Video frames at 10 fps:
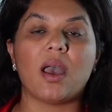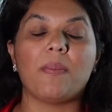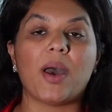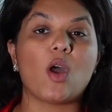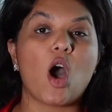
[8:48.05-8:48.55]

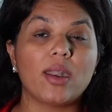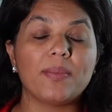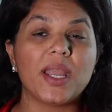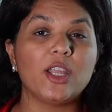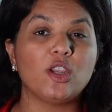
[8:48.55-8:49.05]
about
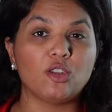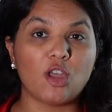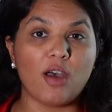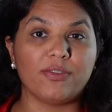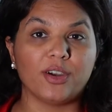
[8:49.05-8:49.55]
automating your
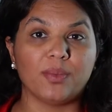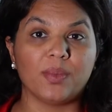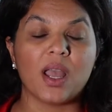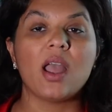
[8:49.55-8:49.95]
law firm,